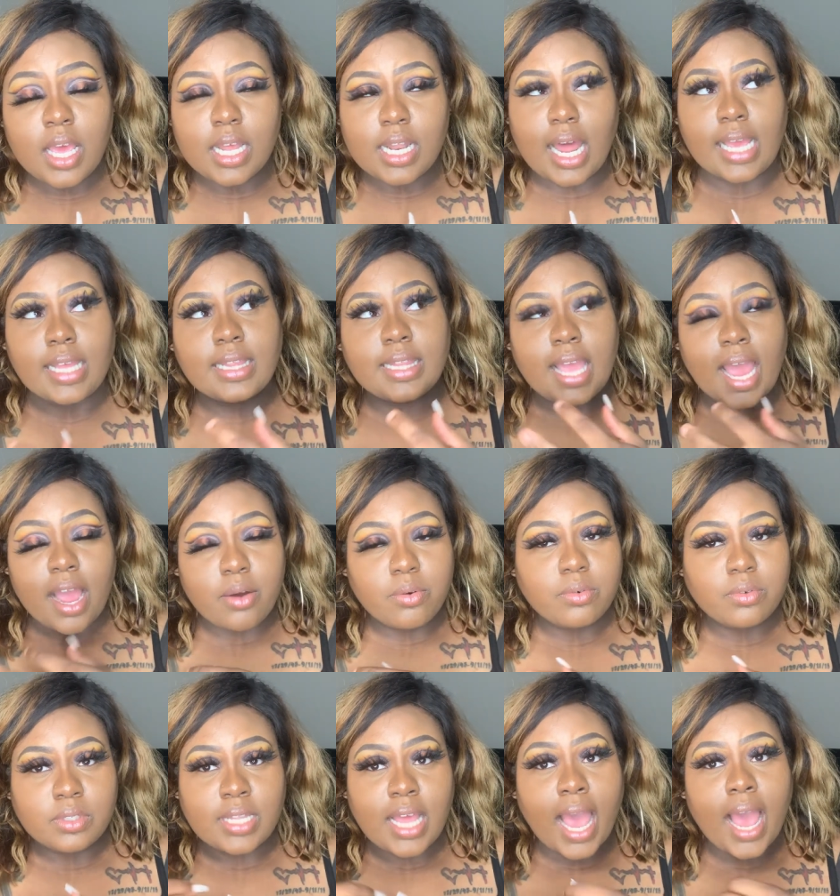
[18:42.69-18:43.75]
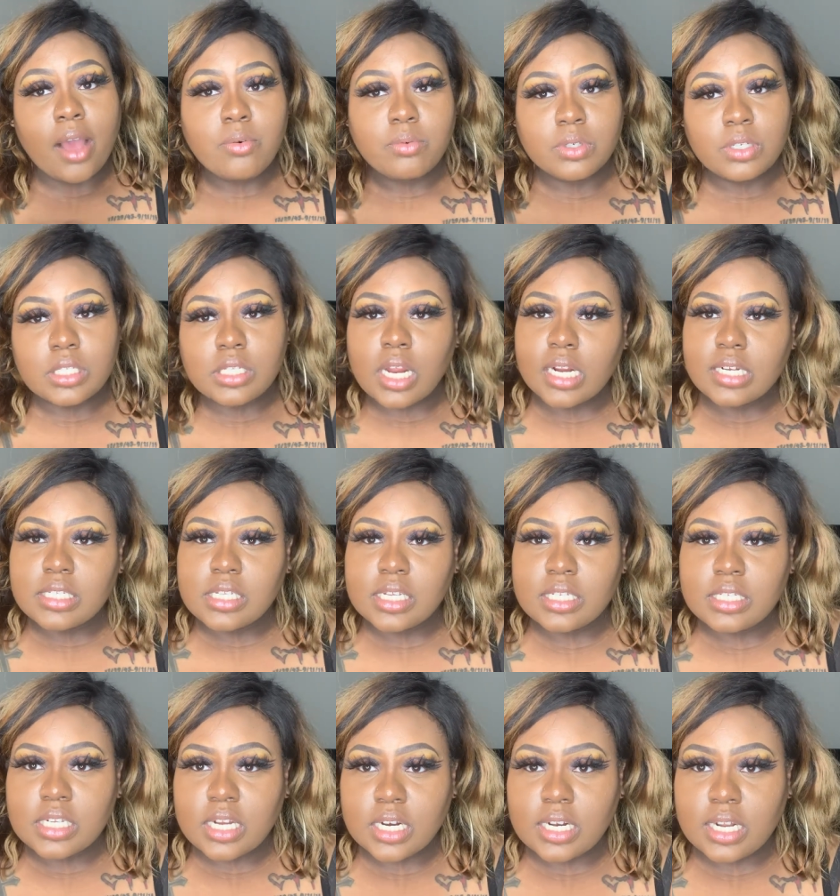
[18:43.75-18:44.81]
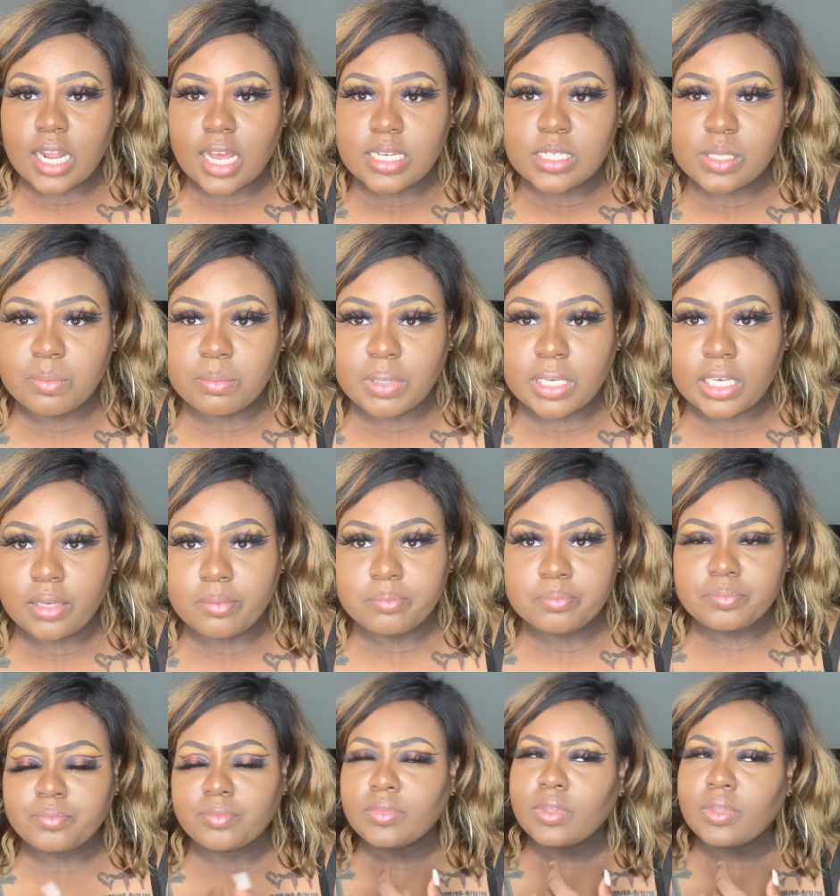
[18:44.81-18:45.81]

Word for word: Like that, that will start to internalize in me.